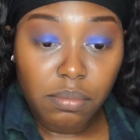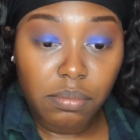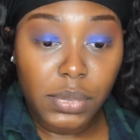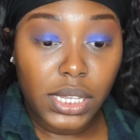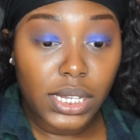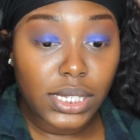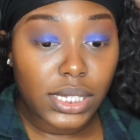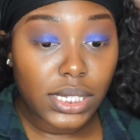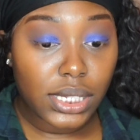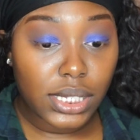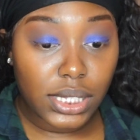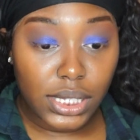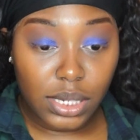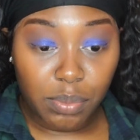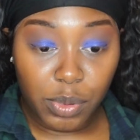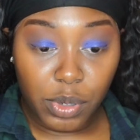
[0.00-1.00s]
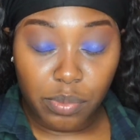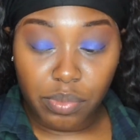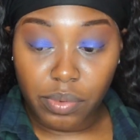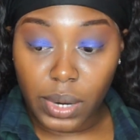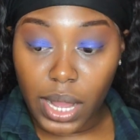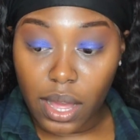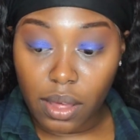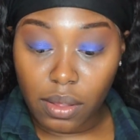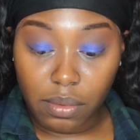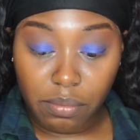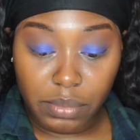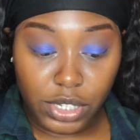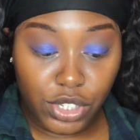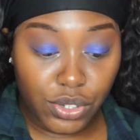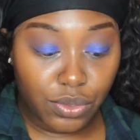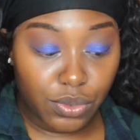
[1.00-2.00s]
Because it's a deeper brown.
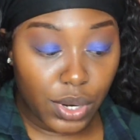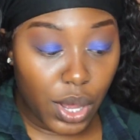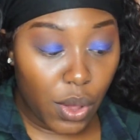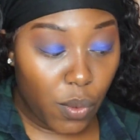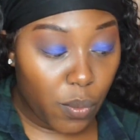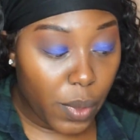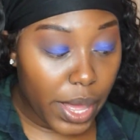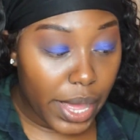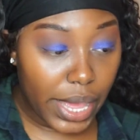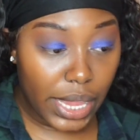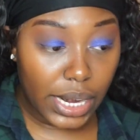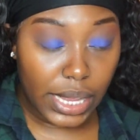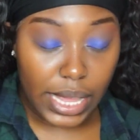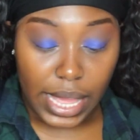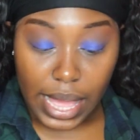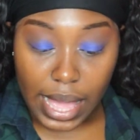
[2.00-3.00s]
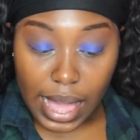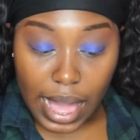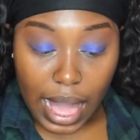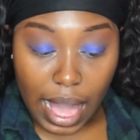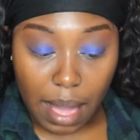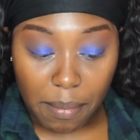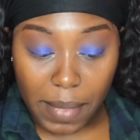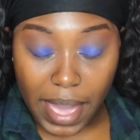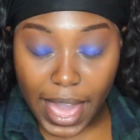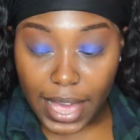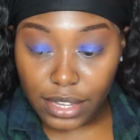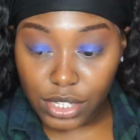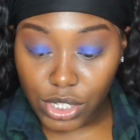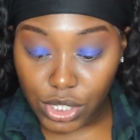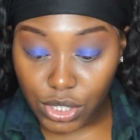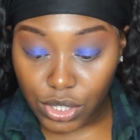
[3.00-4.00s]
But you know what? I'm
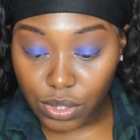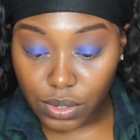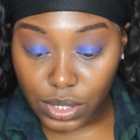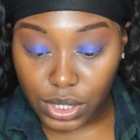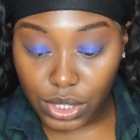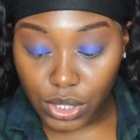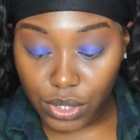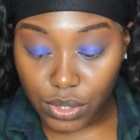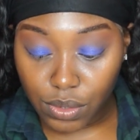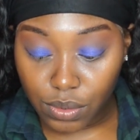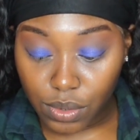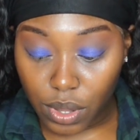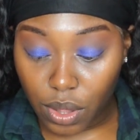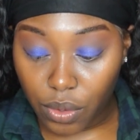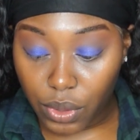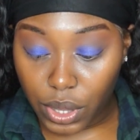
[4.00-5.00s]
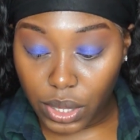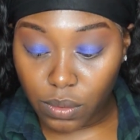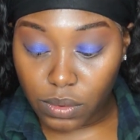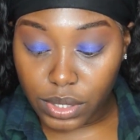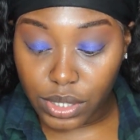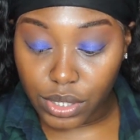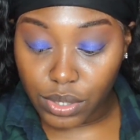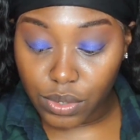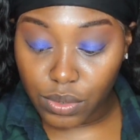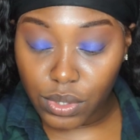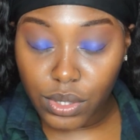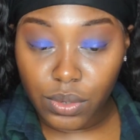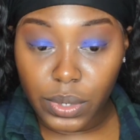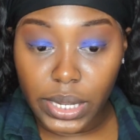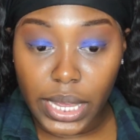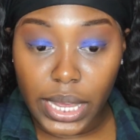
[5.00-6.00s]
actually going to go in with
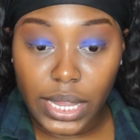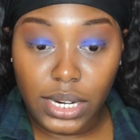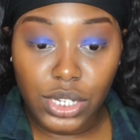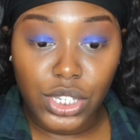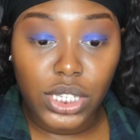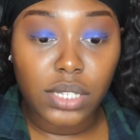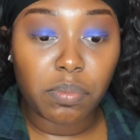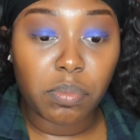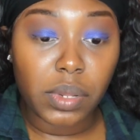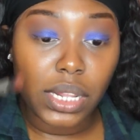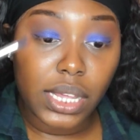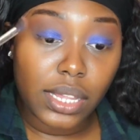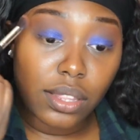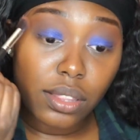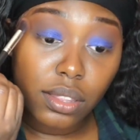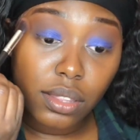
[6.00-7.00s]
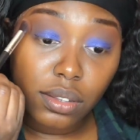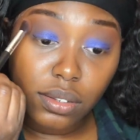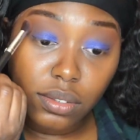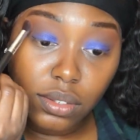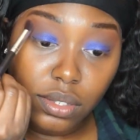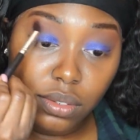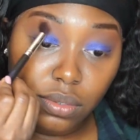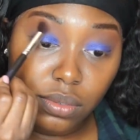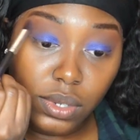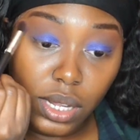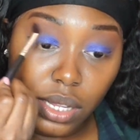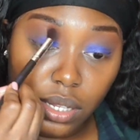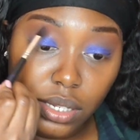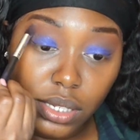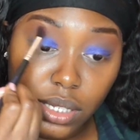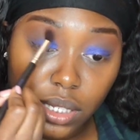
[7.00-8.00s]
Zulu again and just blend those two
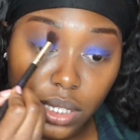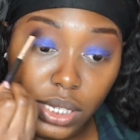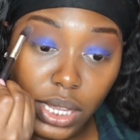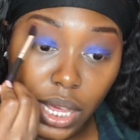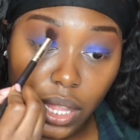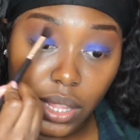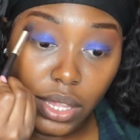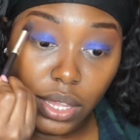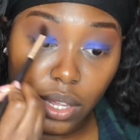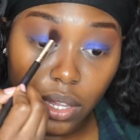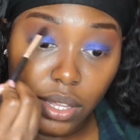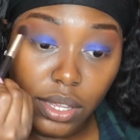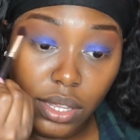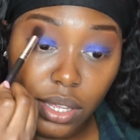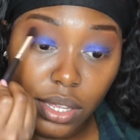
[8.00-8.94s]
colors together.